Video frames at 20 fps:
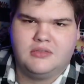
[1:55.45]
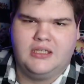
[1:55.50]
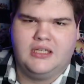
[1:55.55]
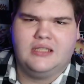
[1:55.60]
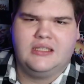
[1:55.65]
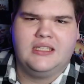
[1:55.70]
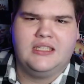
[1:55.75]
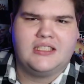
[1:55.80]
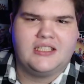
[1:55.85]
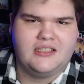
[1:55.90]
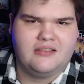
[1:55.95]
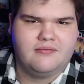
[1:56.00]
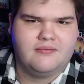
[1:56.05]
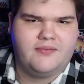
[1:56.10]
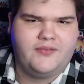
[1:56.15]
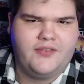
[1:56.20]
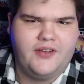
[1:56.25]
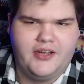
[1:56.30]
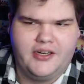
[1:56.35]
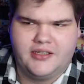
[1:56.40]
At least at
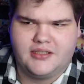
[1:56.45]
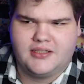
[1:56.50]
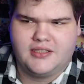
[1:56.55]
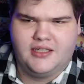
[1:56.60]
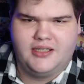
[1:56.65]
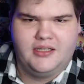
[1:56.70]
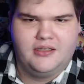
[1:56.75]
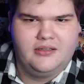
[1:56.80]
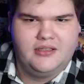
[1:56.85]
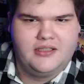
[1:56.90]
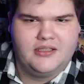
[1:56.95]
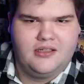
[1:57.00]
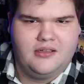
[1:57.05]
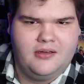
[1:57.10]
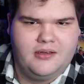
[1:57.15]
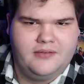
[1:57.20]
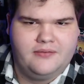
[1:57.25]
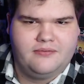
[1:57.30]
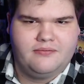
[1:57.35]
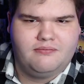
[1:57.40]
first. I know there's a
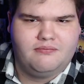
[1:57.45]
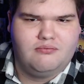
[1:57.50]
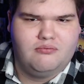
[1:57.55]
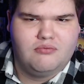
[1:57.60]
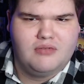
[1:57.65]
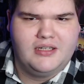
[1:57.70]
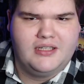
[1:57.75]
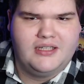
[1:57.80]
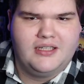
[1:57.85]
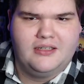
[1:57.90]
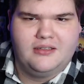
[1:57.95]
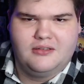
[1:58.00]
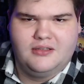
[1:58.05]
lot of Rika